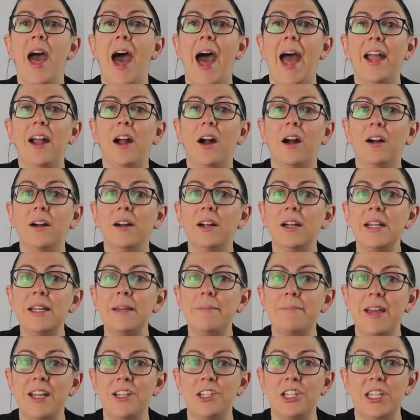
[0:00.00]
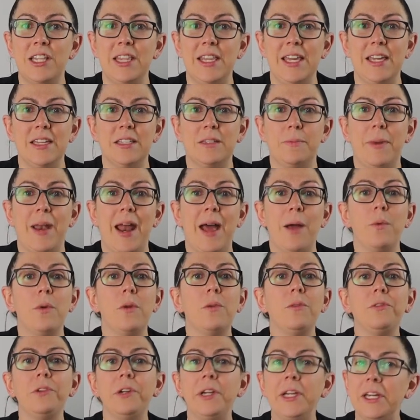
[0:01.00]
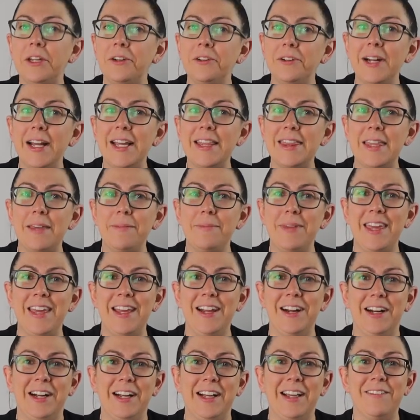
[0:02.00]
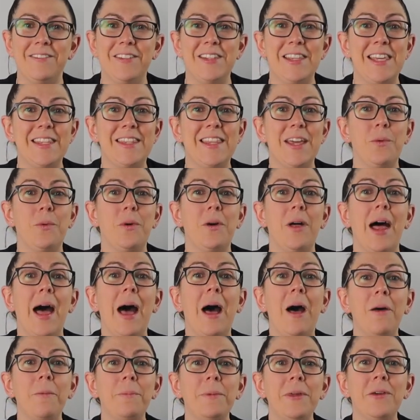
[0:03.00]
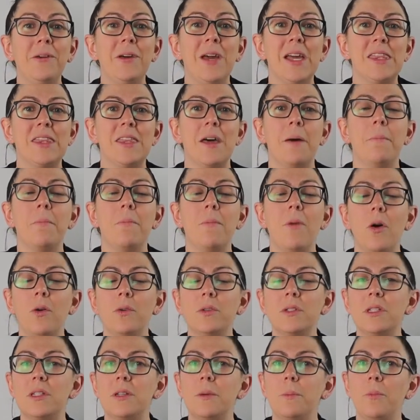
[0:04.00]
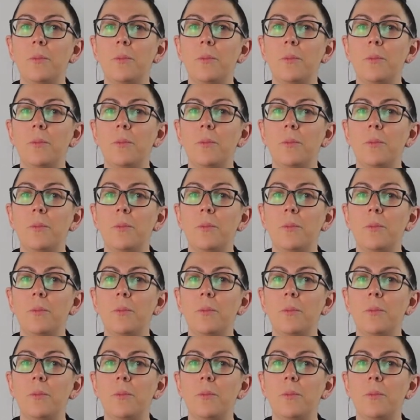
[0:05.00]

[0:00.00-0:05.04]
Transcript: I already mentioned these, but I will reiterate them here given that they will help you get the most